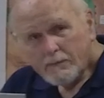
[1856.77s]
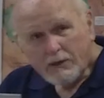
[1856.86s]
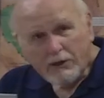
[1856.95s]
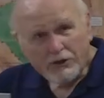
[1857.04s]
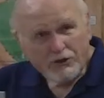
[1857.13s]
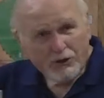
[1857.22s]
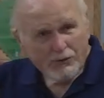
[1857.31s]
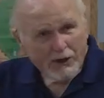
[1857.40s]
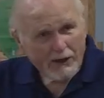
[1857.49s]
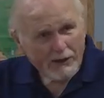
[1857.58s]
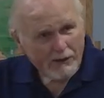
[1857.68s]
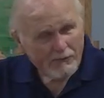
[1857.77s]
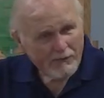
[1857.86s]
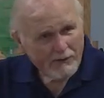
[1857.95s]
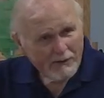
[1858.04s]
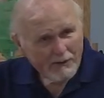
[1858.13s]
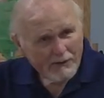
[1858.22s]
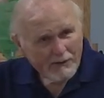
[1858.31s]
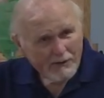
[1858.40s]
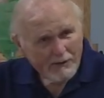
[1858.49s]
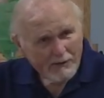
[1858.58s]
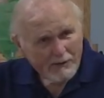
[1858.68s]
Because you gave.
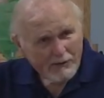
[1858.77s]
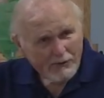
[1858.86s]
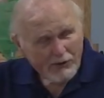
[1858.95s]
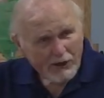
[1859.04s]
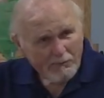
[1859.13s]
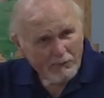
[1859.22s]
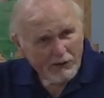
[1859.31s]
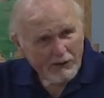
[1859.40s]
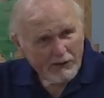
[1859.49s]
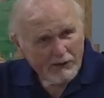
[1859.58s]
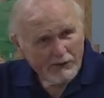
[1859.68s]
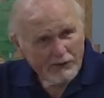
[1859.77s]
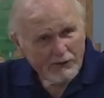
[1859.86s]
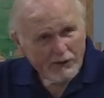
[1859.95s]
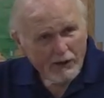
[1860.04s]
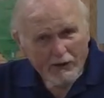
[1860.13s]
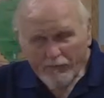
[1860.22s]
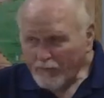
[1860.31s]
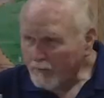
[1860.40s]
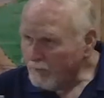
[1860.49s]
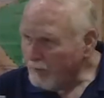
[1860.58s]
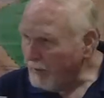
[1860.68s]
You gave money into the
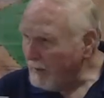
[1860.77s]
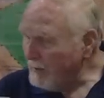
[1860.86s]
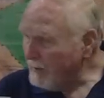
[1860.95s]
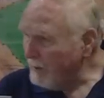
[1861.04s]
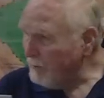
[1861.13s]
offering plate that